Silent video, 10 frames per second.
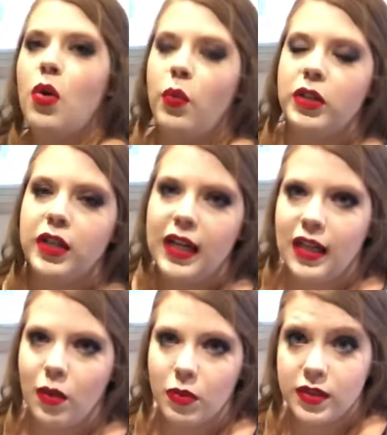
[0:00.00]
when you're
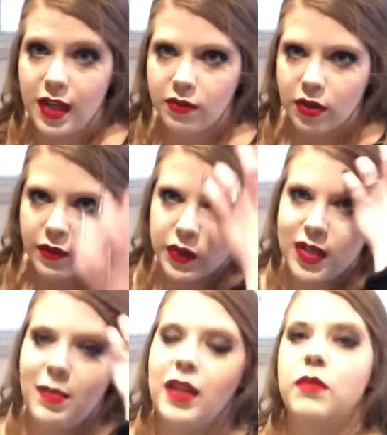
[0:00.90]
eating them with savory foods.
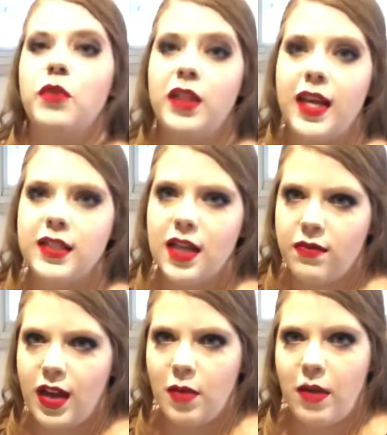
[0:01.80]
I made them for
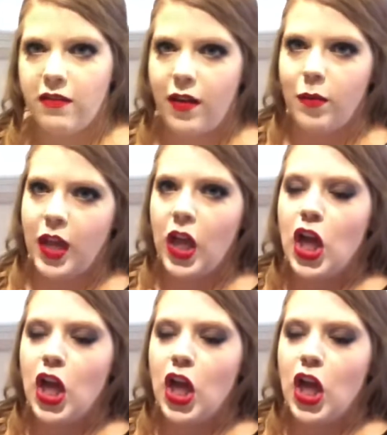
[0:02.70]
Thanksgiving, and my family